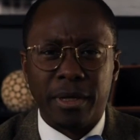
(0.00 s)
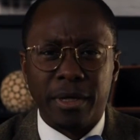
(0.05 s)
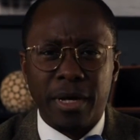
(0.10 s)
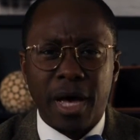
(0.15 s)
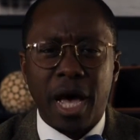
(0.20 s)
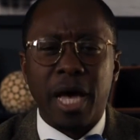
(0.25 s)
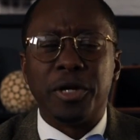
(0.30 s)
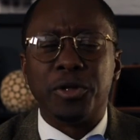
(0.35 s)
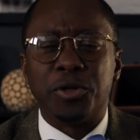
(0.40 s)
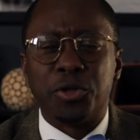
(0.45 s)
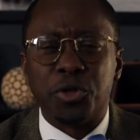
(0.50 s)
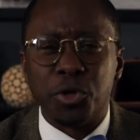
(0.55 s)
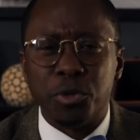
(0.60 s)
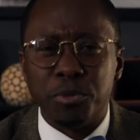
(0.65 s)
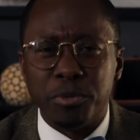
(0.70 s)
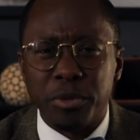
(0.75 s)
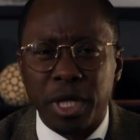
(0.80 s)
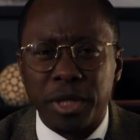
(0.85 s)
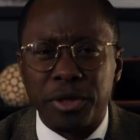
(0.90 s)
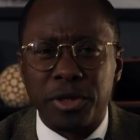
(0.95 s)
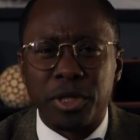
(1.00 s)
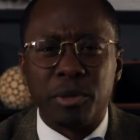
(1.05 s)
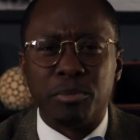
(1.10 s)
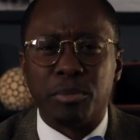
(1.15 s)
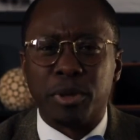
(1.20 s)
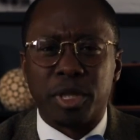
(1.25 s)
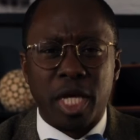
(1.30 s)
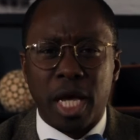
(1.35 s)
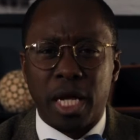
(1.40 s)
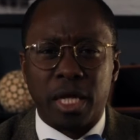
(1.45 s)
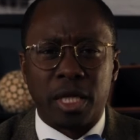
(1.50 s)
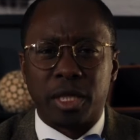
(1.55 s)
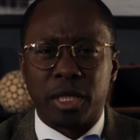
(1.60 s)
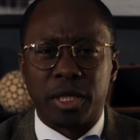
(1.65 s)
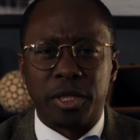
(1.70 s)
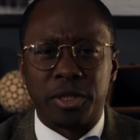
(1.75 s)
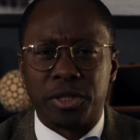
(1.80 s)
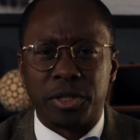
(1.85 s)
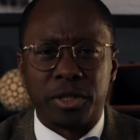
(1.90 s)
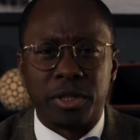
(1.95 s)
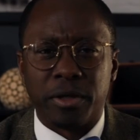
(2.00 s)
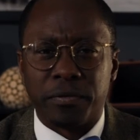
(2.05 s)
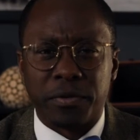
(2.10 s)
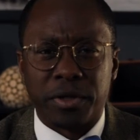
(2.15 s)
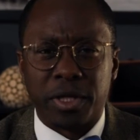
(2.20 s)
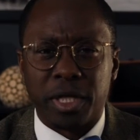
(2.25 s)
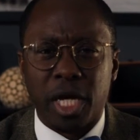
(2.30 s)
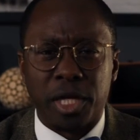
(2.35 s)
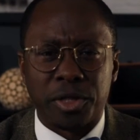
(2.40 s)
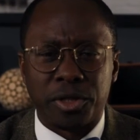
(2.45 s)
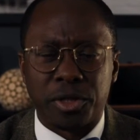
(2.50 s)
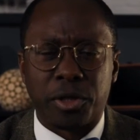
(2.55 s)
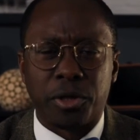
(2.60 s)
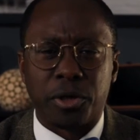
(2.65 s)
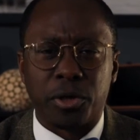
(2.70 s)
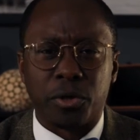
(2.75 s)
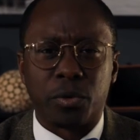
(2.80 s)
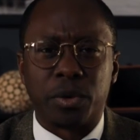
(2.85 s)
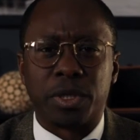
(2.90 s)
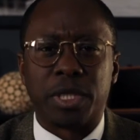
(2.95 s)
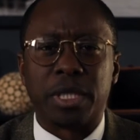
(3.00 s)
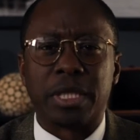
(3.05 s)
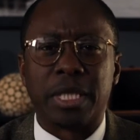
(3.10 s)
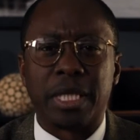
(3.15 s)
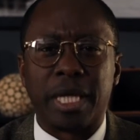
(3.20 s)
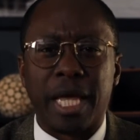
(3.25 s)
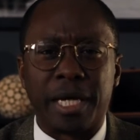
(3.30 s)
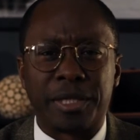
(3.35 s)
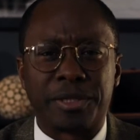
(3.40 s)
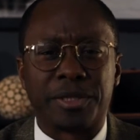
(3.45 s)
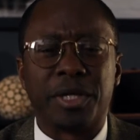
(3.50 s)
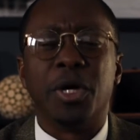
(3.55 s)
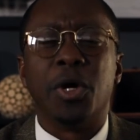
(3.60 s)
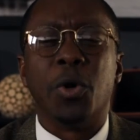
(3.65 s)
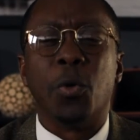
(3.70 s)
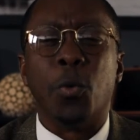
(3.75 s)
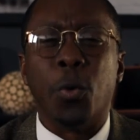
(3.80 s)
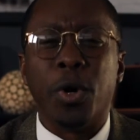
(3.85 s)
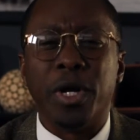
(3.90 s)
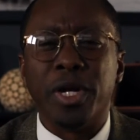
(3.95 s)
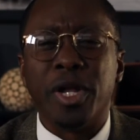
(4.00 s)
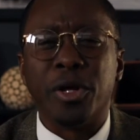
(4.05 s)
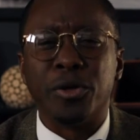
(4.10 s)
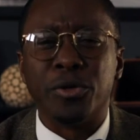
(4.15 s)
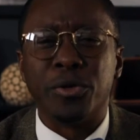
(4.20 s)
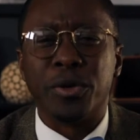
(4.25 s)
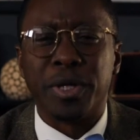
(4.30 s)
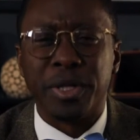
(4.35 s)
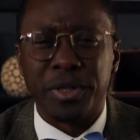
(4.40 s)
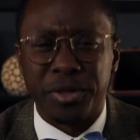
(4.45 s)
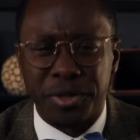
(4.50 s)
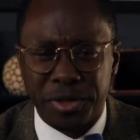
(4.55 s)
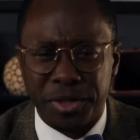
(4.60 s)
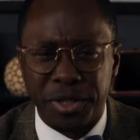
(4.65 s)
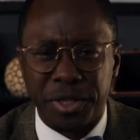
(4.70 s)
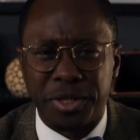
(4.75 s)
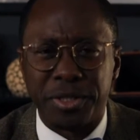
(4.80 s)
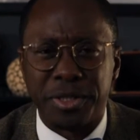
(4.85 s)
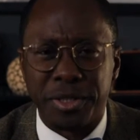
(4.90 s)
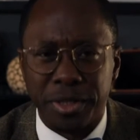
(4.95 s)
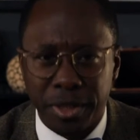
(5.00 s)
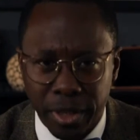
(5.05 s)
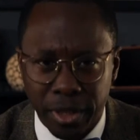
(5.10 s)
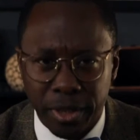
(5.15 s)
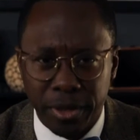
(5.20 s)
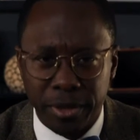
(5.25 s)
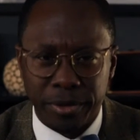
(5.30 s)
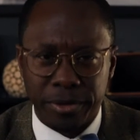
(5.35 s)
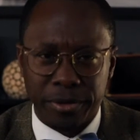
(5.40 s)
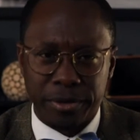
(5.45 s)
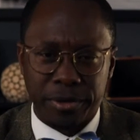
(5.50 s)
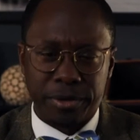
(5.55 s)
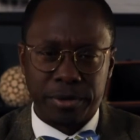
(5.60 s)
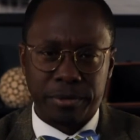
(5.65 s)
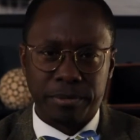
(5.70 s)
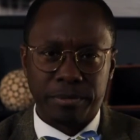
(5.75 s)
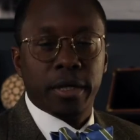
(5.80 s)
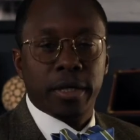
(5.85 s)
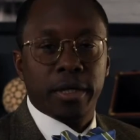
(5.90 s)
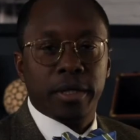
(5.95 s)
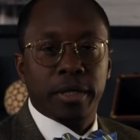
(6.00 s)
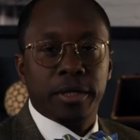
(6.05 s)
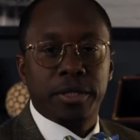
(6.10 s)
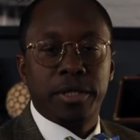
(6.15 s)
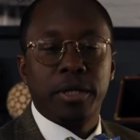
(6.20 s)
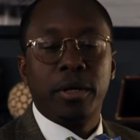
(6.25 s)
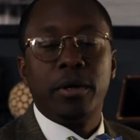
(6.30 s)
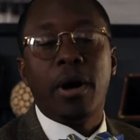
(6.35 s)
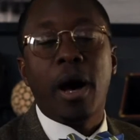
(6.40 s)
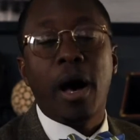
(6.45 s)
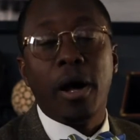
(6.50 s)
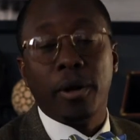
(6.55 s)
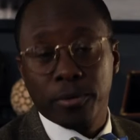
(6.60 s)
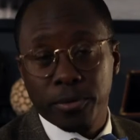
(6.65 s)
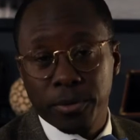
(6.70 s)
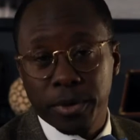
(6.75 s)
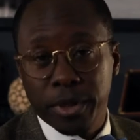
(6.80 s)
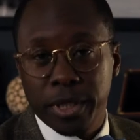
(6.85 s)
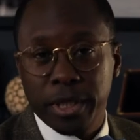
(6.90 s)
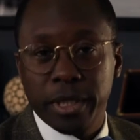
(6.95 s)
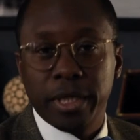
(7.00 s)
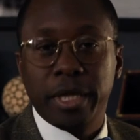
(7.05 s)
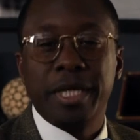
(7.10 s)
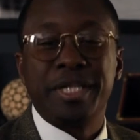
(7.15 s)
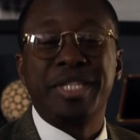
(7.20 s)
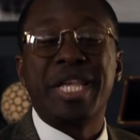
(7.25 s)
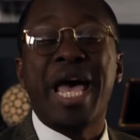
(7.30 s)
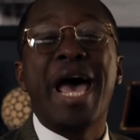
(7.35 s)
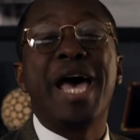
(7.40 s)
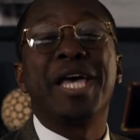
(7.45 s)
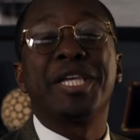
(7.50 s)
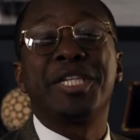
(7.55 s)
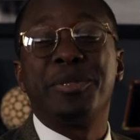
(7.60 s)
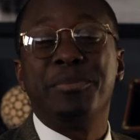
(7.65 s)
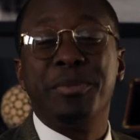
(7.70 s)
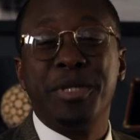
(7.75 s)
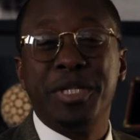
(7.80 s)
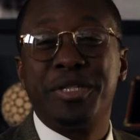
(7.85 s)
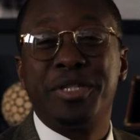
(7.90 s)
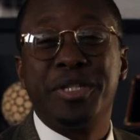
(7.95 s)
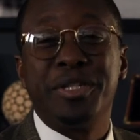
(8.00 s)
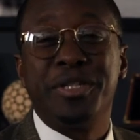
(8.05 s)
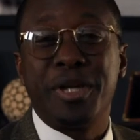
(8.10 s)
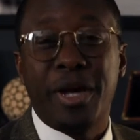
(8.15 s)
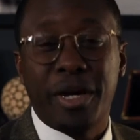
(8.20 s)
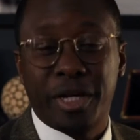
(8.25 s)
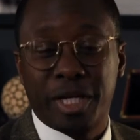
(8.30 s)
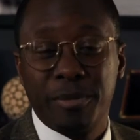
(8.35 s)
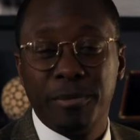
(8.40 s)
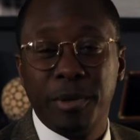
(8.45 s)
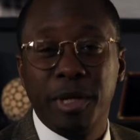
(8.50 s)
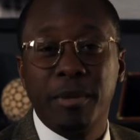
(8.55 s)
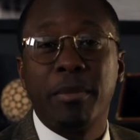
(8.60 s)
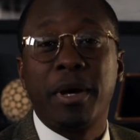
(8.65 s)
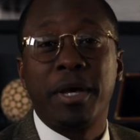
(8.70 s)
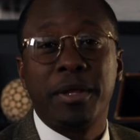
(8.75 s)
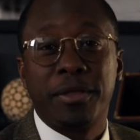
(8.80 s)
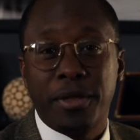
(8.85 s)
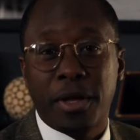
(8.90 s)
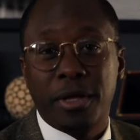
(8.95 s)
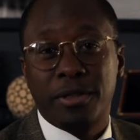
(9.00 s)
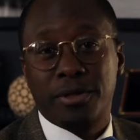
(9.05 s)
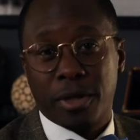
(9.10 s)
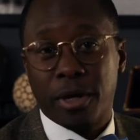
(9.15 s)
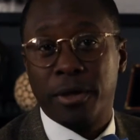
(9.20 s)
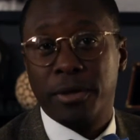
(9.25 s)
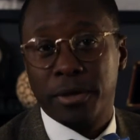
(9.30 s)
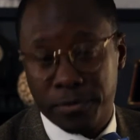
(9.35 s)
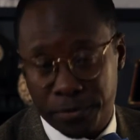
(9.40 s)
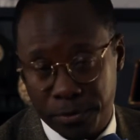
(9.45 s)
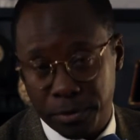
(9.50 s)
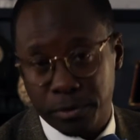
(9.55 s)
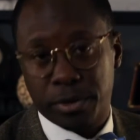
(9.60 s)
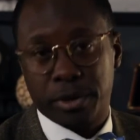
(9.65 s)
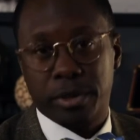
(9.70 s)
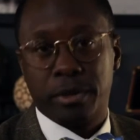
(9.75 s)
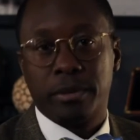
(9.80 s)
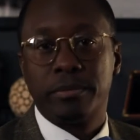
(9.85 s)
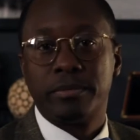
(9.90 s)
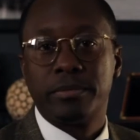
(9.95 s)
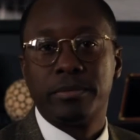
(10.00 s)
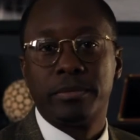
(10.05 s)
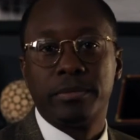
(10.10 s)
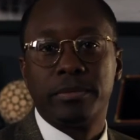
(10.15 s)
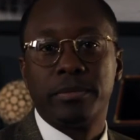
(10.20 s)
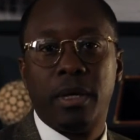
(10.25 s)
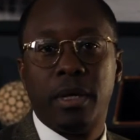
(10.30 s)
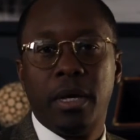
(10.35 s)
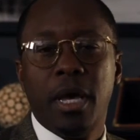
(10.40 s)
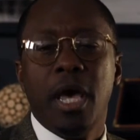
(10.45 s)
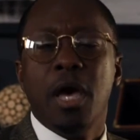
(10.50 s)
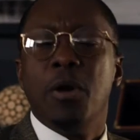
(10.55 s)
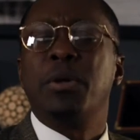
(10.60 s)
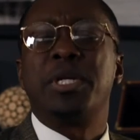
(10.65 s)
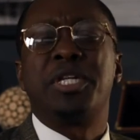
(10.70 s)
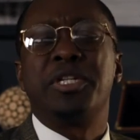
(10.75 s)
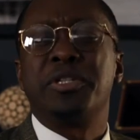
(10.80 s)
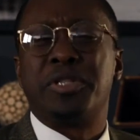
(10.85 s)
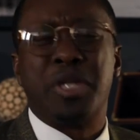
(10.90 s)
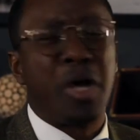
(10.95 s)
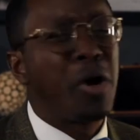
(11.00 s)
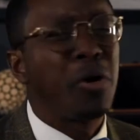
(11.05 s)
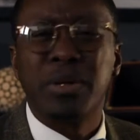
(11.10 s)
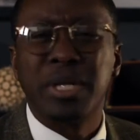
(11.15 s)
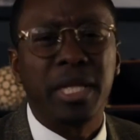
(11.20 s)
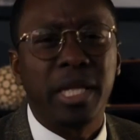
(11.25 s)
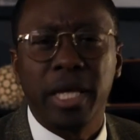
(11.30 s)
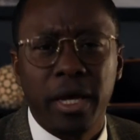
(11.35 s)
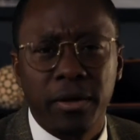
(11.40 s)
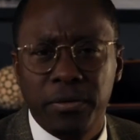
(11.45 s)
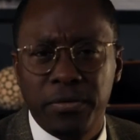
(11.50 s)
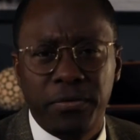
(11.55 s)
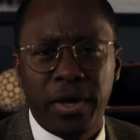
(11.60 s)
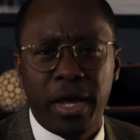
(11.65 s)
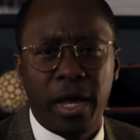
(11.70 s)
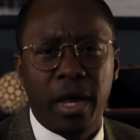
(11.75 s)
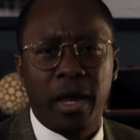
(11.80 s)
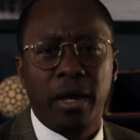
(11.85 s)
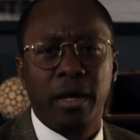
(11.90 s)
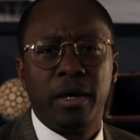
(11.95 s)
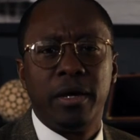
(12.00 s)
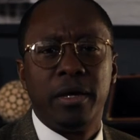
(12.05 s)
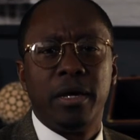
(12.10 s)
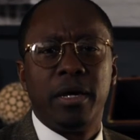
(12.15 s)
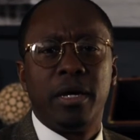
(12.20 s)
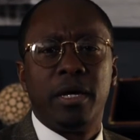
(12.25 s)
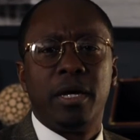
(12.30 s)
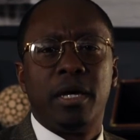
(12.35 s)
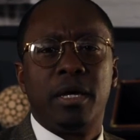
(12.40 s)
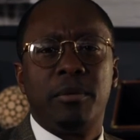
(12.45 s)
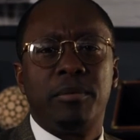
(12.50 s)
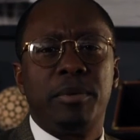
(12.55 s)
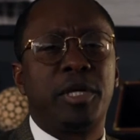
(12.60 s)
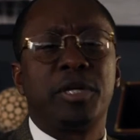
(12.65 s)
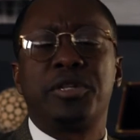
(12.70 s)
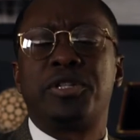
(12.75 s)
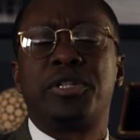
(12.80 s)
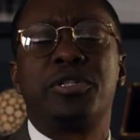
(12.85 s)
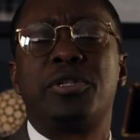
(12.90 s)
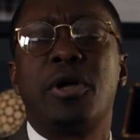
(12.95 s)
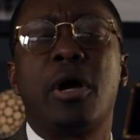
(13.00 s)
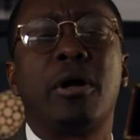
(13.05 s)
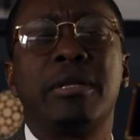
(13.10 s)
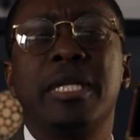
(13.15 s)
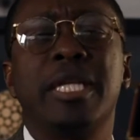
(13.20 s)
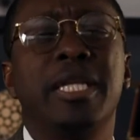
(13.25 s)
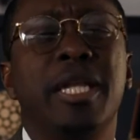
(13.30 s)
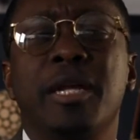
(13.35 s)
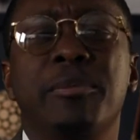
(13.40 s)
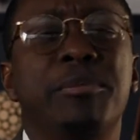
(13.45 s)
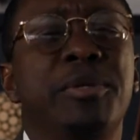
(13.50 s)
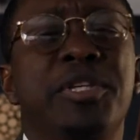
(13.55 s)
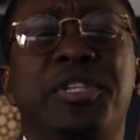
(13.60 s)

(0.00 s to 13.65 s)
I assume nothing botanically significant has occurred within the last one hundred six years. So Henri has asked me to document my thoughts on the future, which is totally unfair because she's hardly let me